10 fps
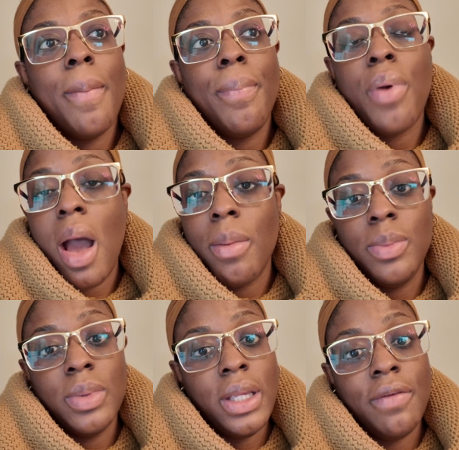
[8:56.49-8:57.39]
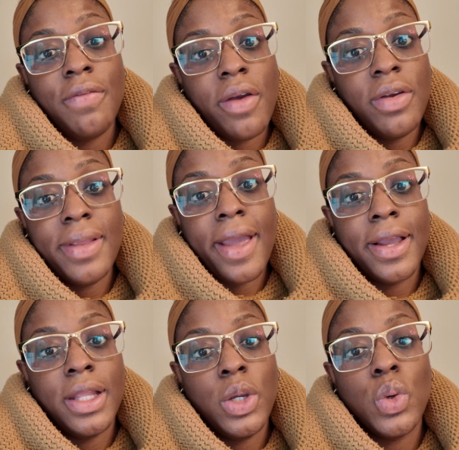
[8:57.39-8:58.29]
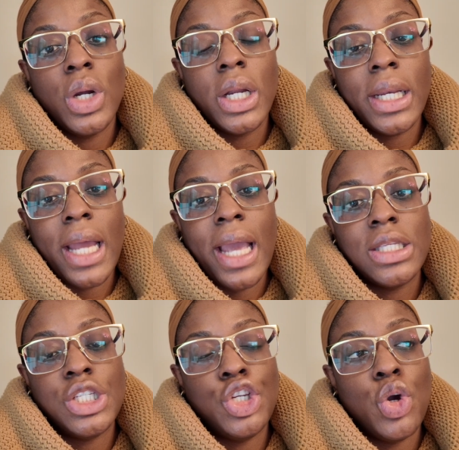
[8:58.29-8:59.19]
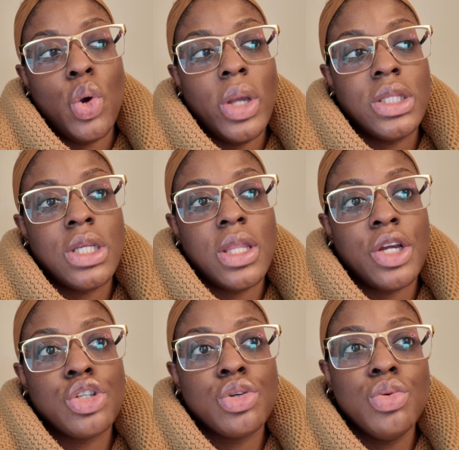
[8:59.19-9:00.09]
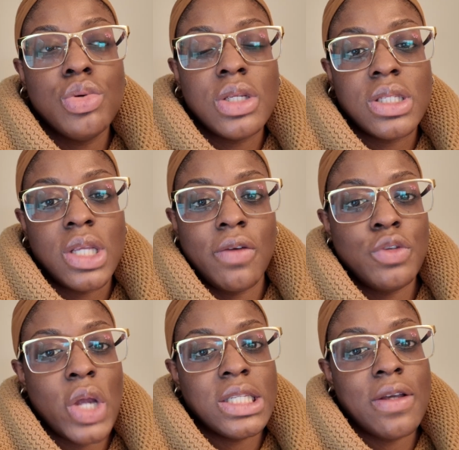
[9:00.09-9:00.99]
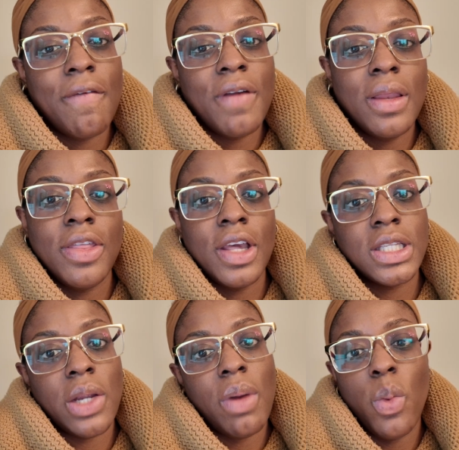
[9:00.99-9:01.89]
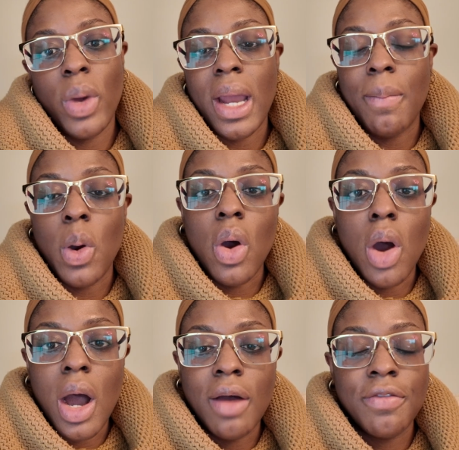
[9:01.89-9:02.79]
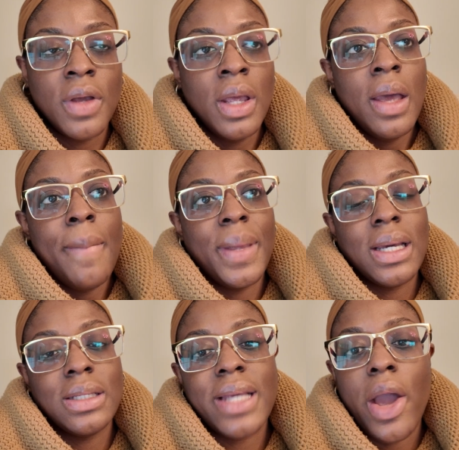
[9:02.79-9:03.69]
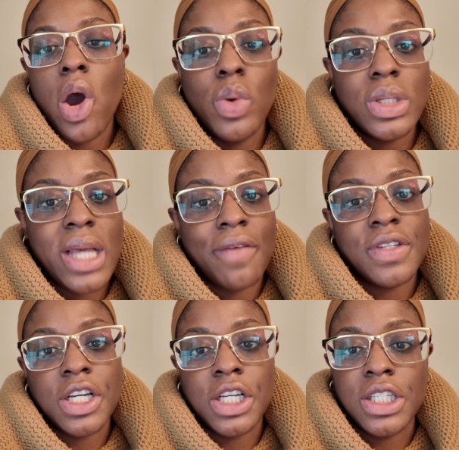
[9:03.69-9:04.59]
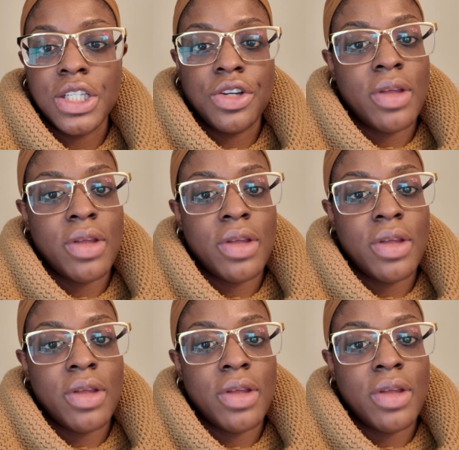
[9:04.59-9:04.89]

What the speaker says: probably very likely organize, going to their schools instead of trying to fit things around when I'm off, because I always have to consider